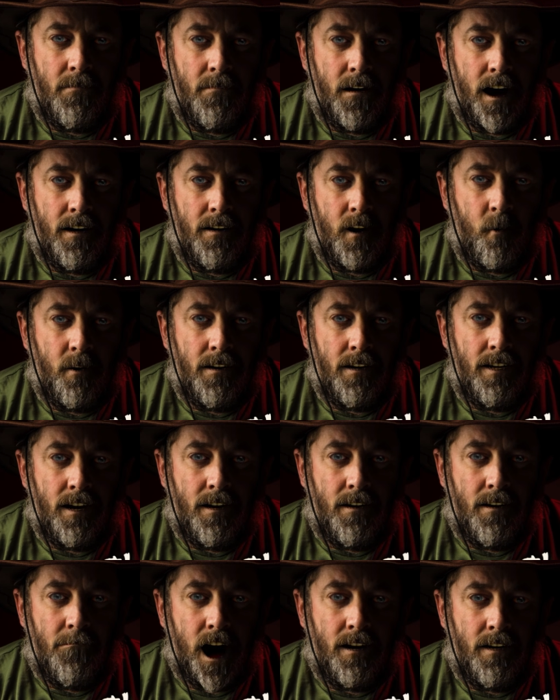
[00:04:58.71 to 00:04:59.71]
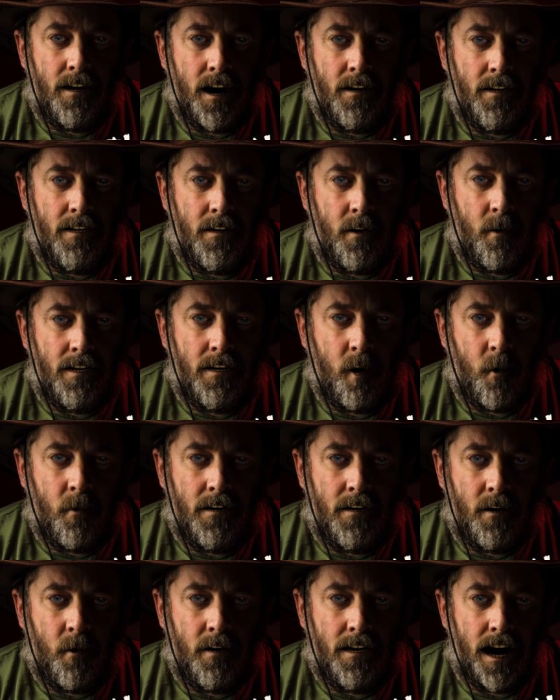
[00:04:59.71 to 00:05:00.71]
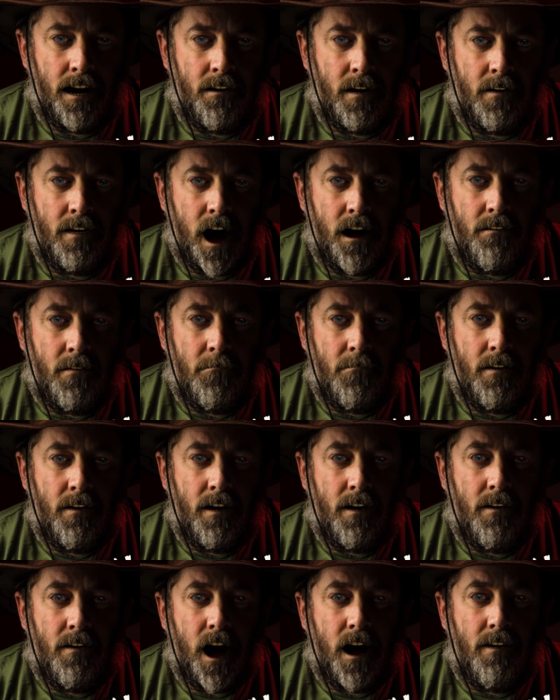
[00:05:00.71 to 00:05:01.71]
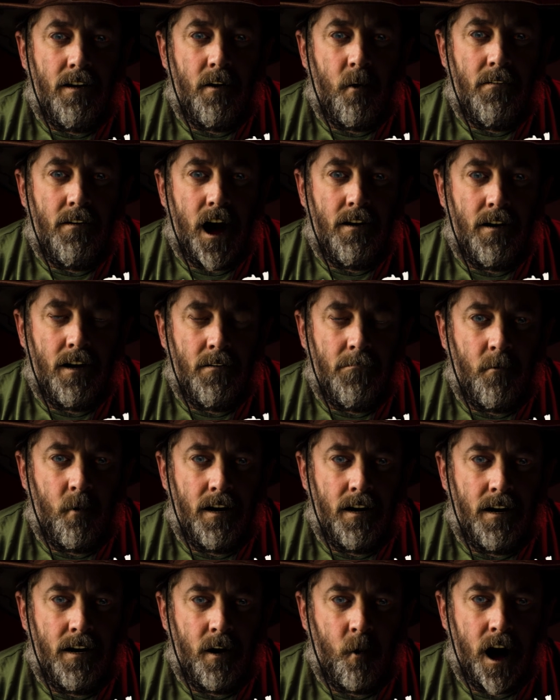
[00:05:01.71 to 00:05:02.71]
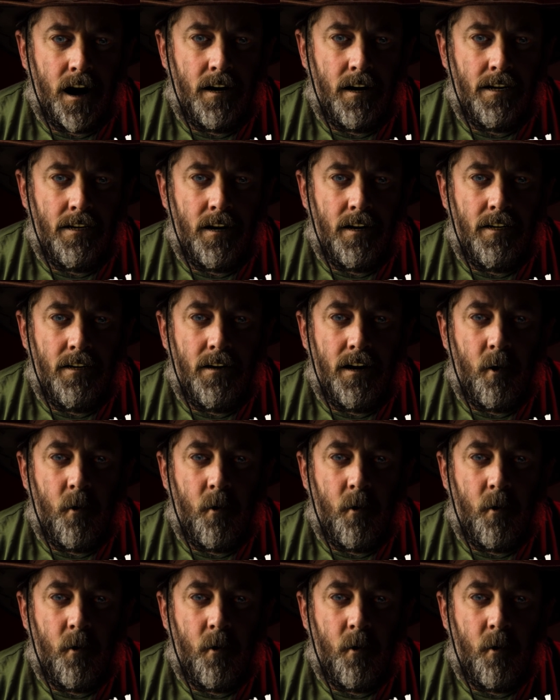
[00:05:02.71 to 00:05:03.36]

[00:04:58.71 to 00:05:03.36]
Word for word: I don't send my kids to school to have the government indoctrinate them with their atheistic